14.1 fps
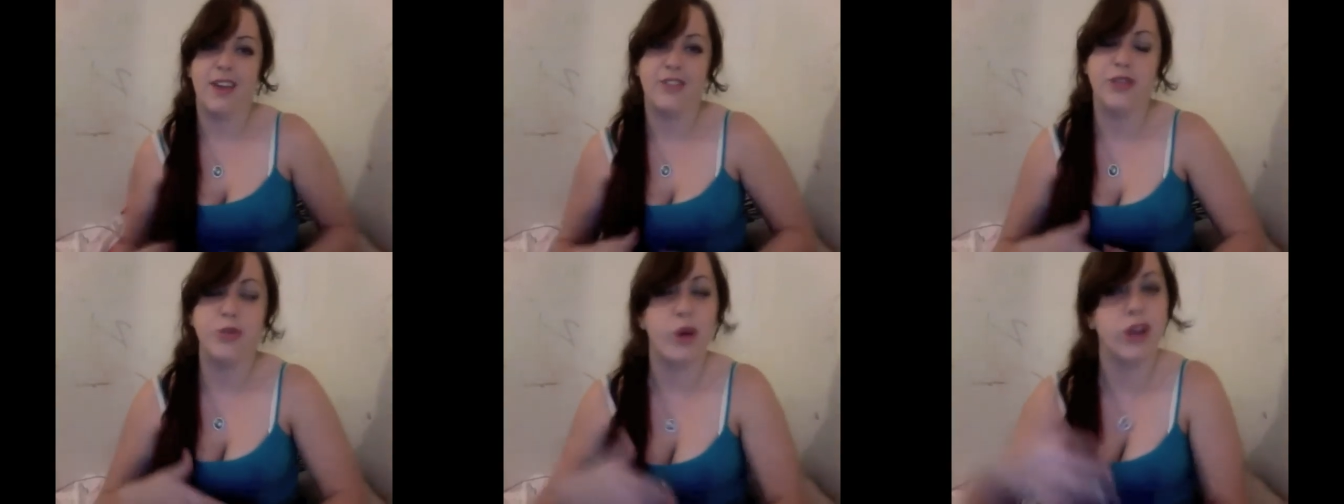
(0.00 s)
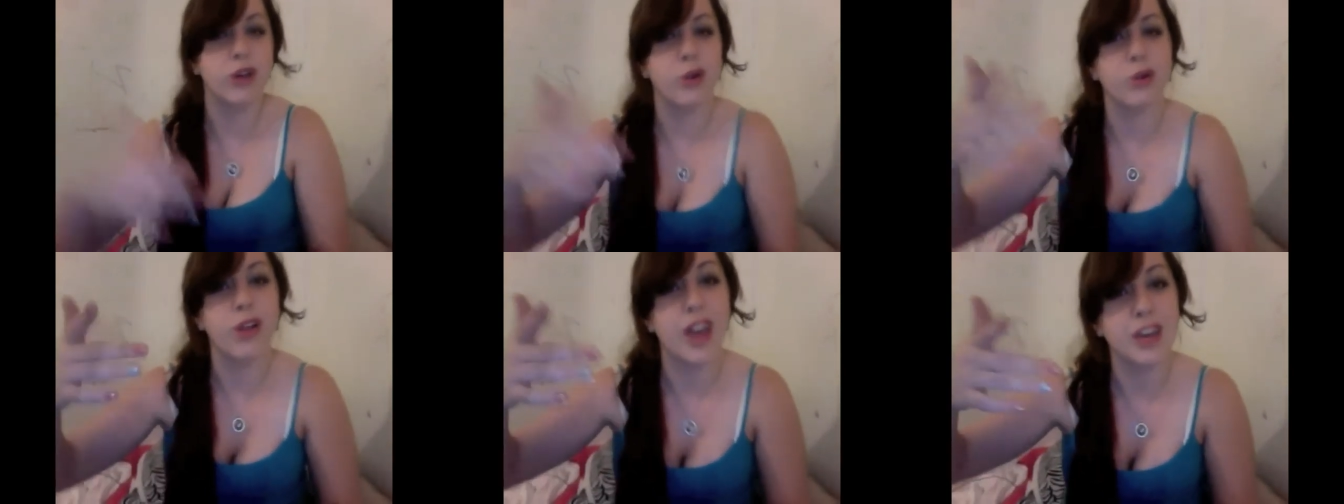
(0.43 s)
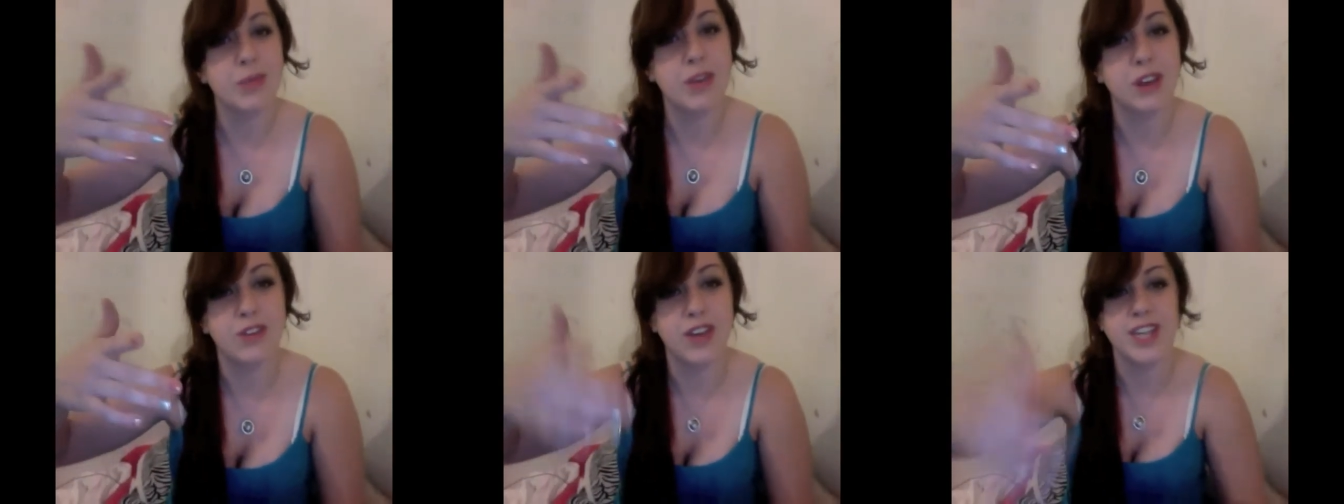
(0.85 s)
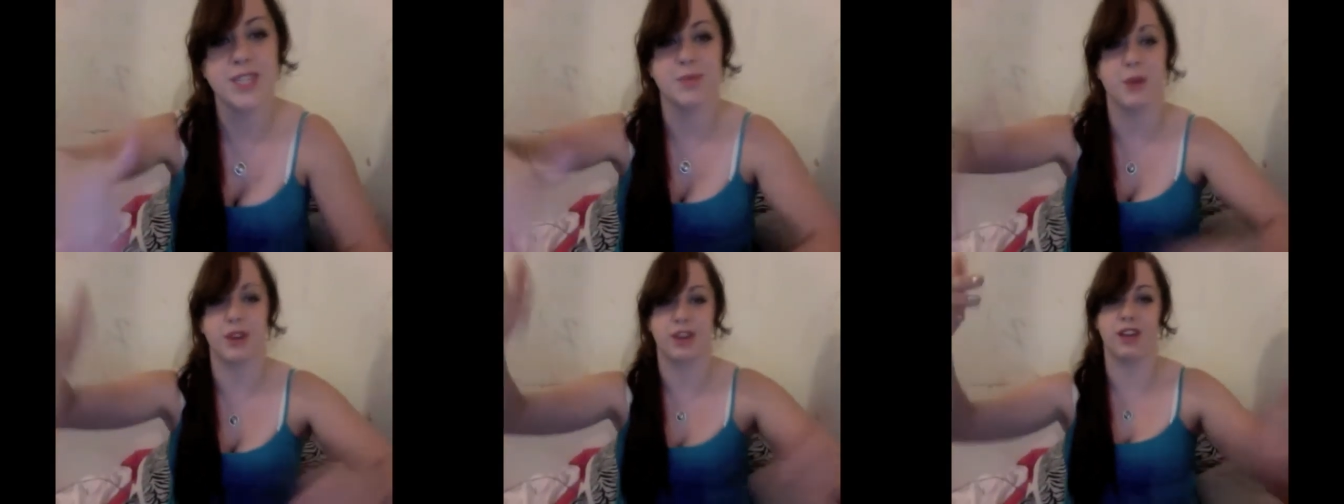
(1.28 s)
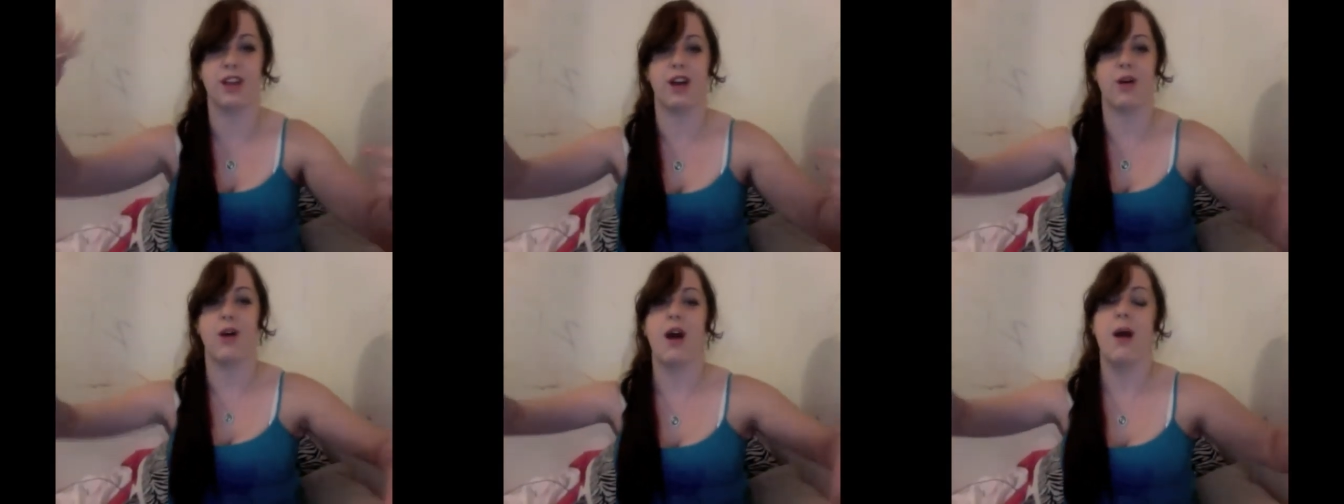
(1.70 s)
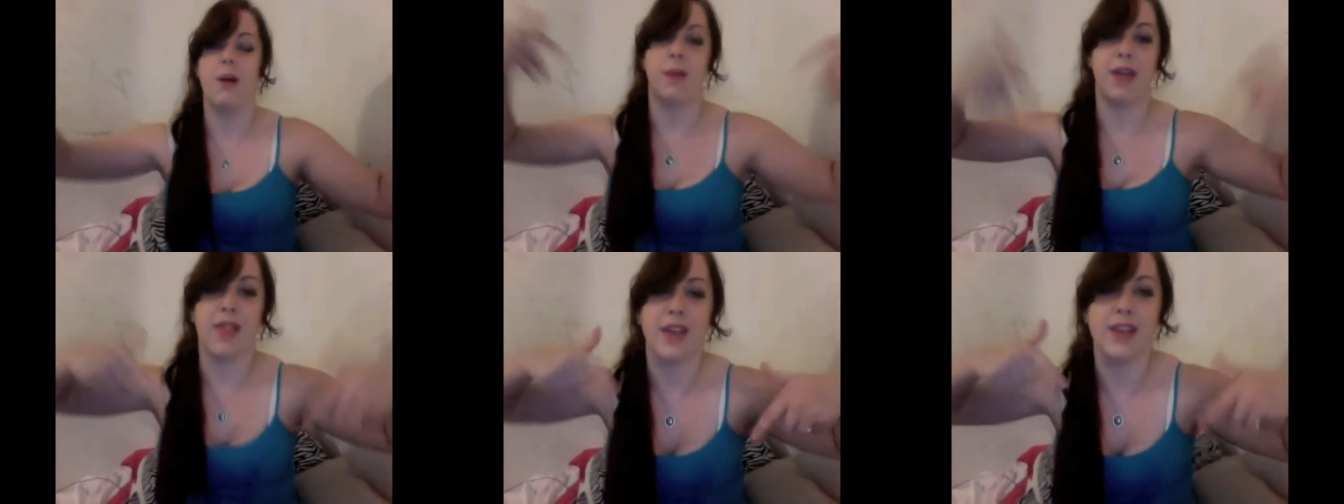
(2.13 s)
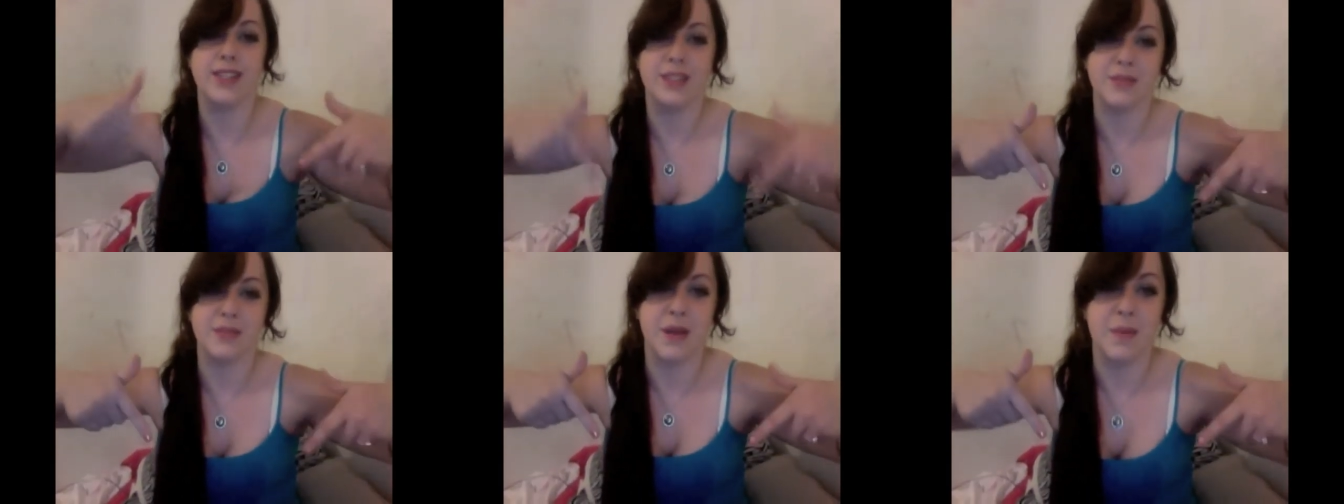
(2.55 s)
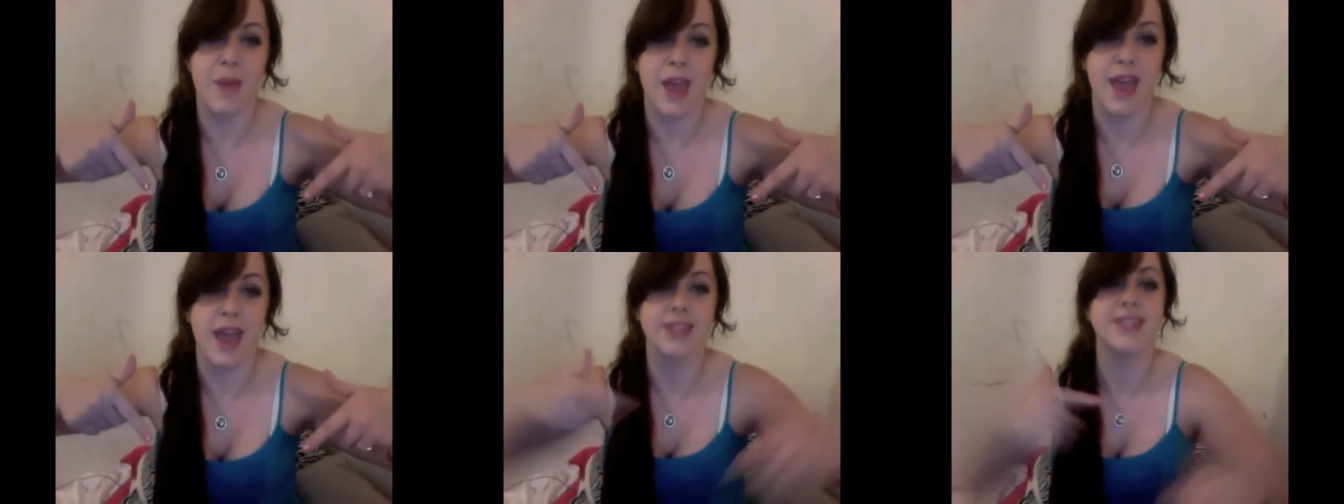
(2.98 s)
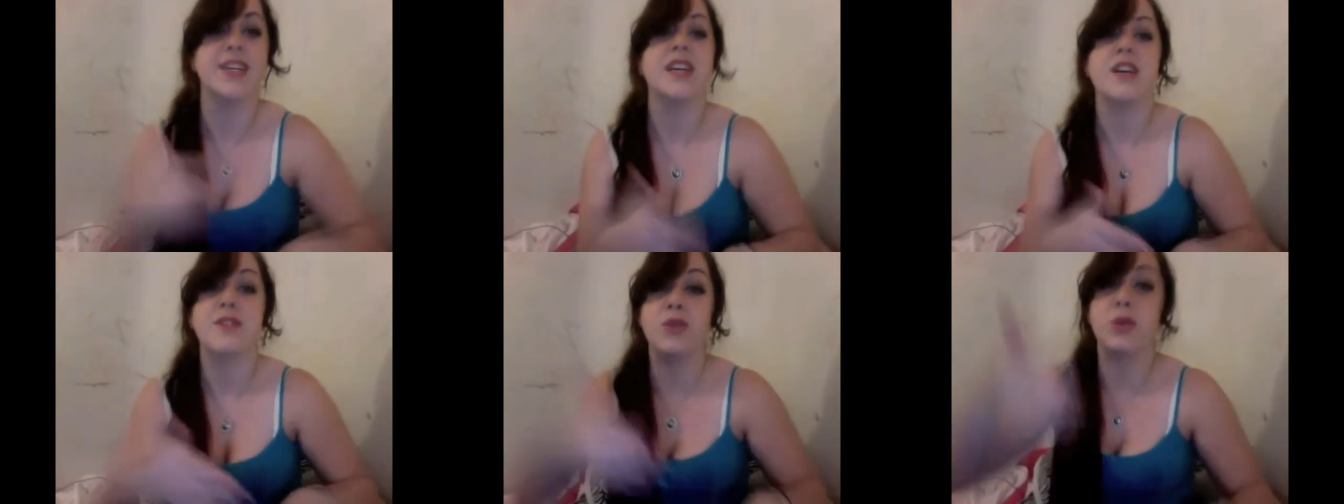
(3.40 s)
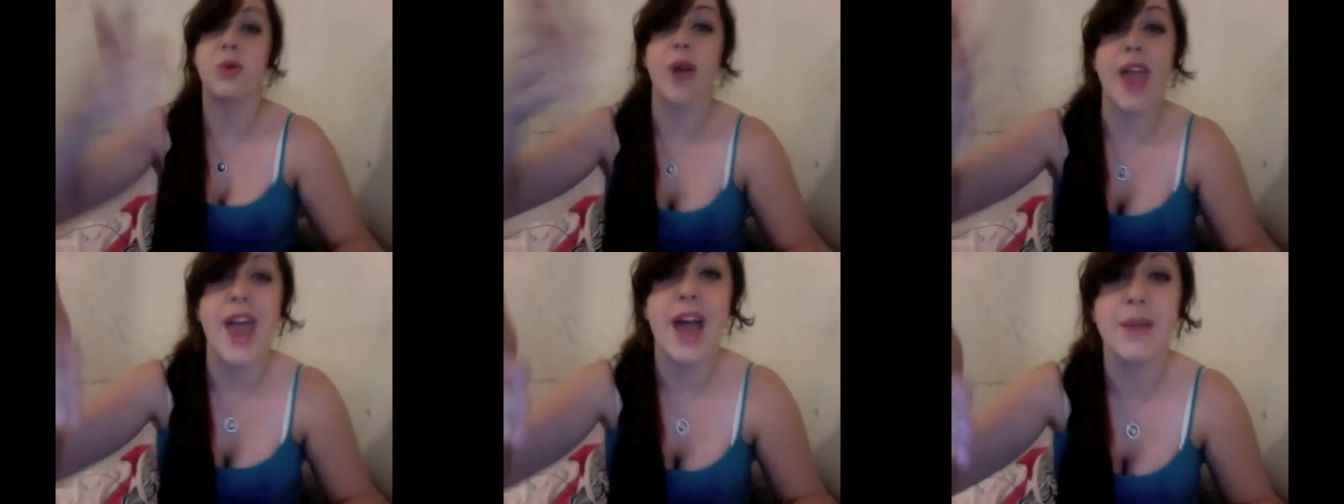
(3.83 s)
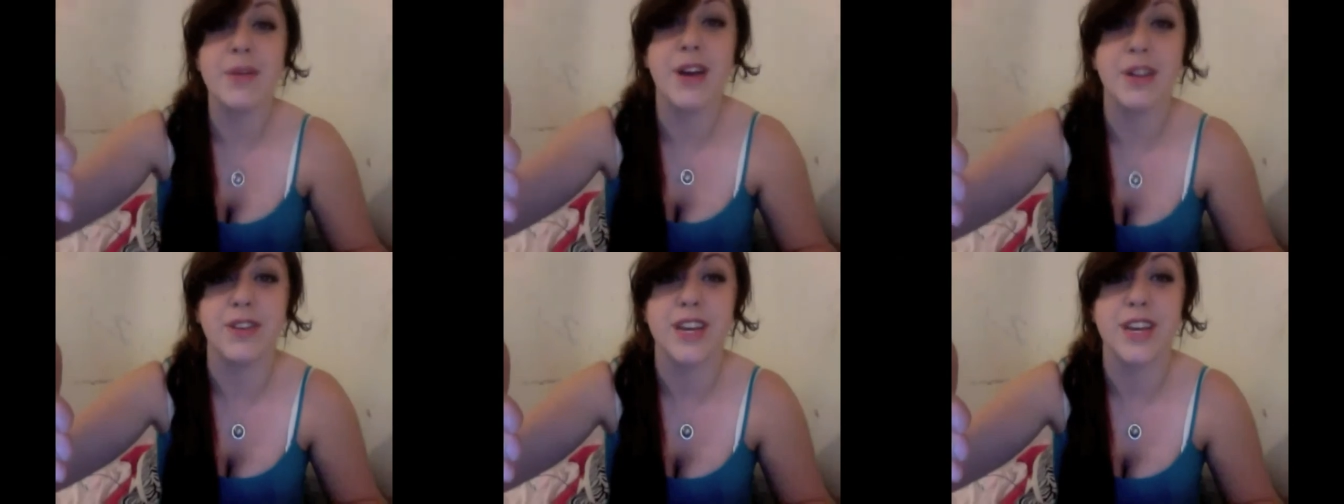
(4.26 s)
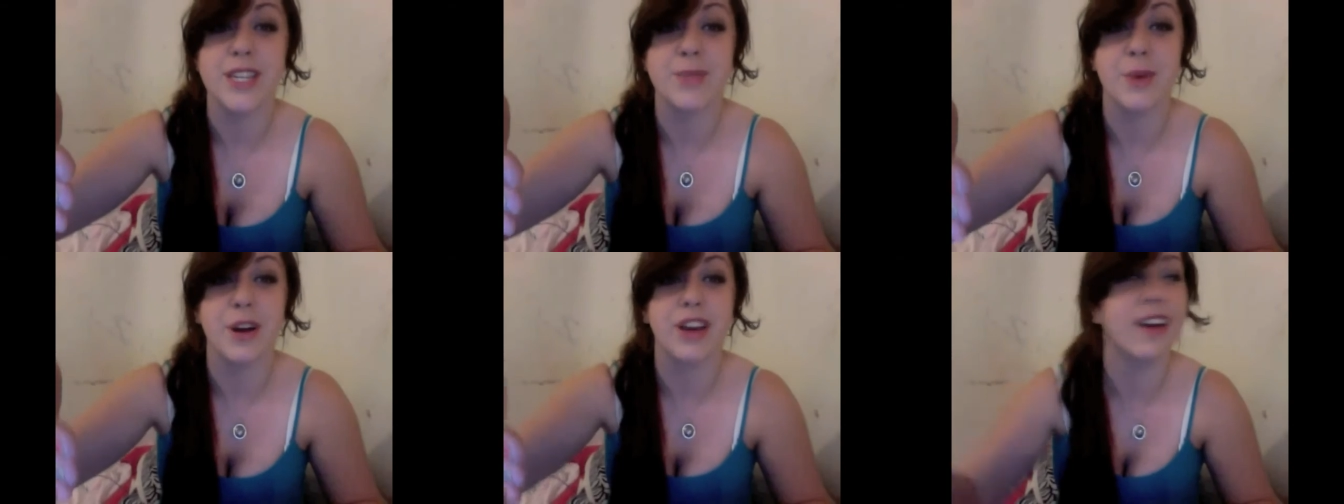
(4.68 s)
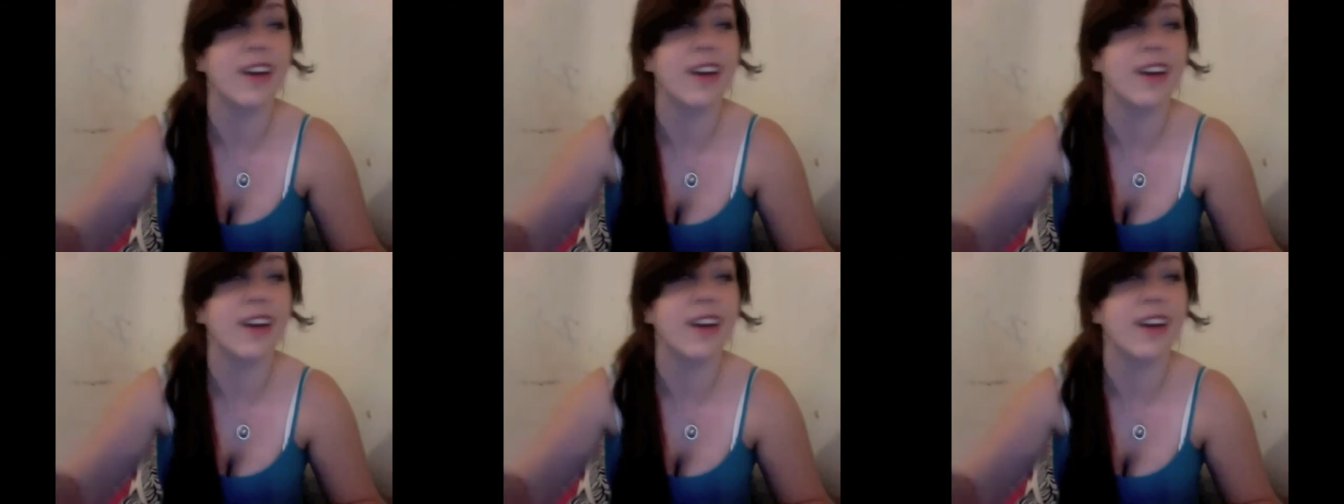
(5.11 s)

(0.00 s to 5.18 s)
If you want to go like me on Facebook, you know, my link's in my pants. If you want to go add me on Facebook,